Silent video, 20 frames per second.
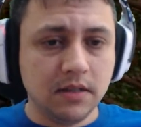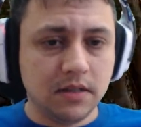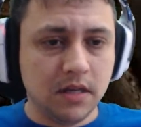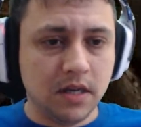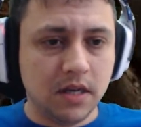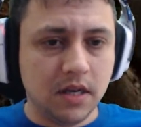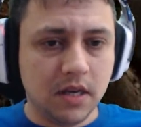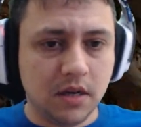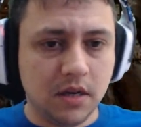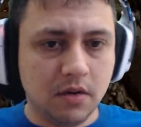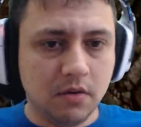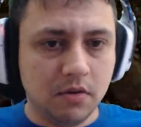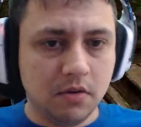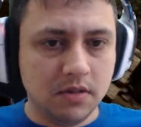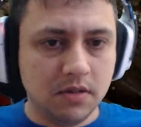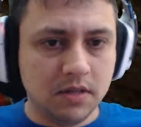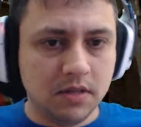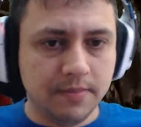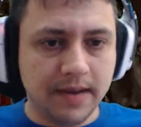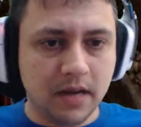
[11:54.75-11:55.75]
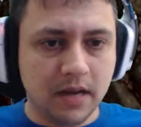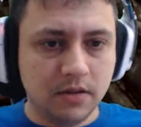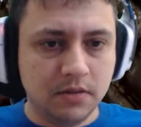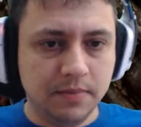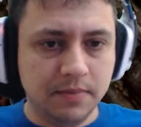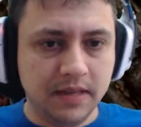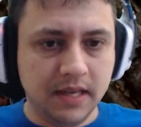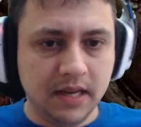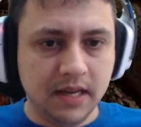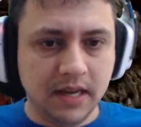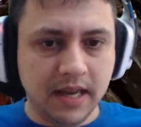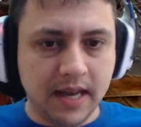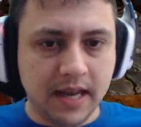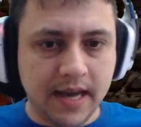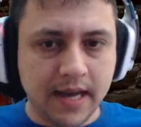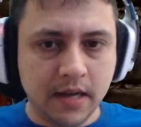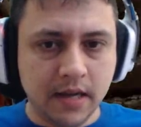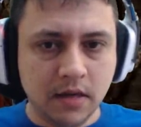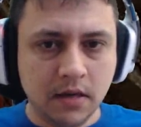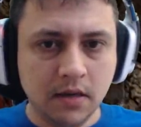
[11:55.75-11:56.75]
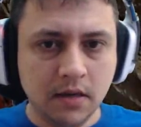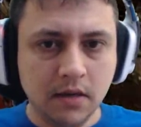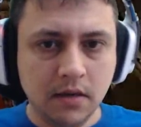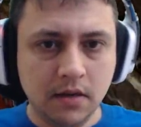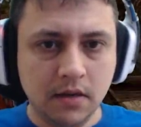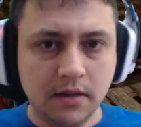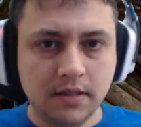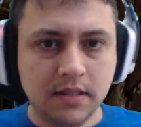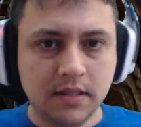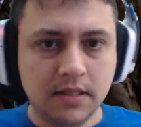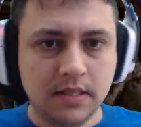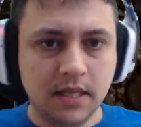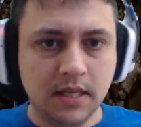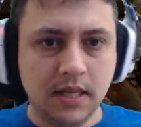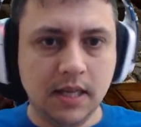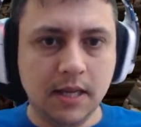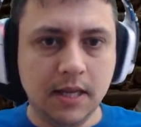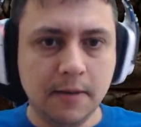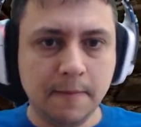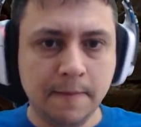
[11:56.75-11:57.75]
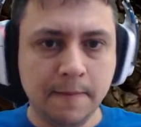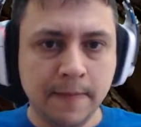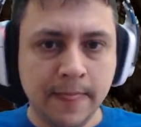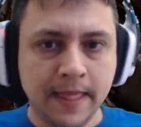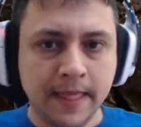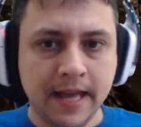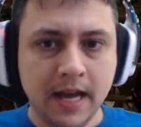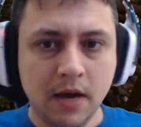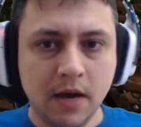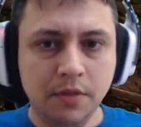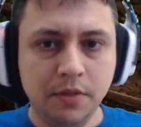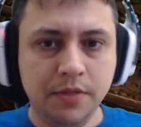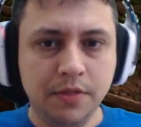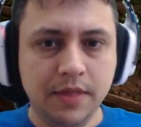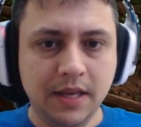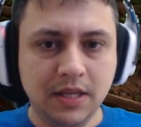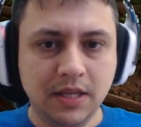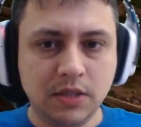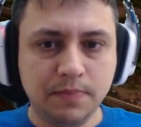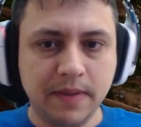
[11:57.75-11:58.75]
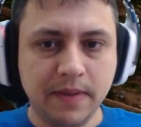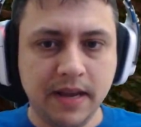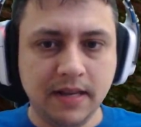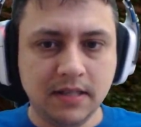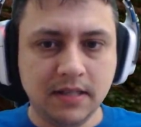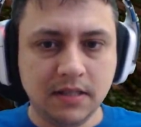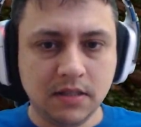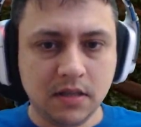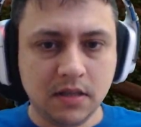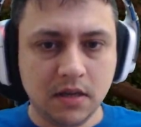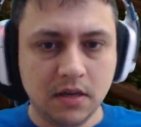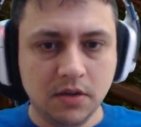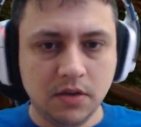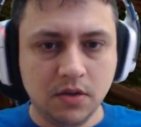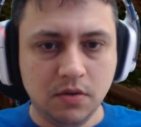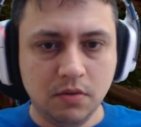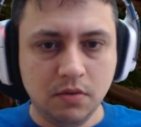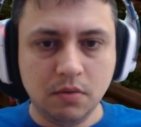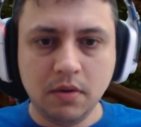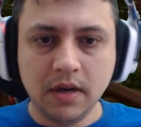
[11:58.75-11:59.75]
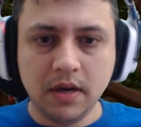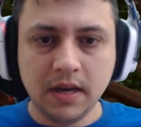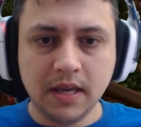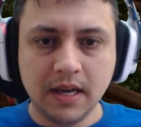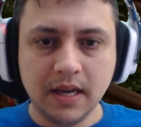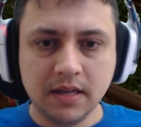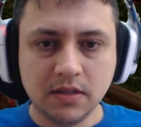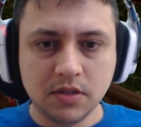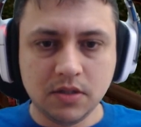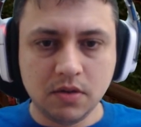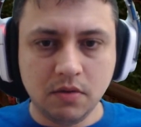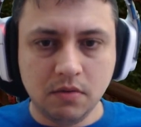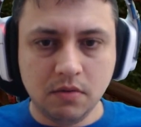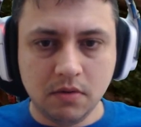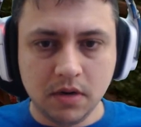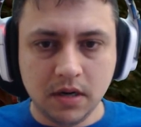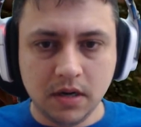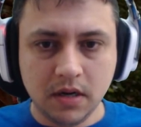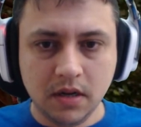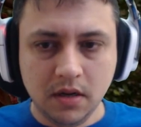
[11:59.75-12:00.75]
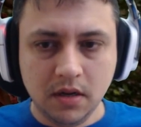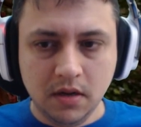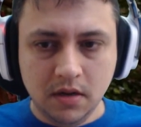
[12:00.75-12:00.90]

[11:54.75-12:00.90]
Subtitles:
The Horde is about to begin again. Let's see how this base is gonna do against the Horde.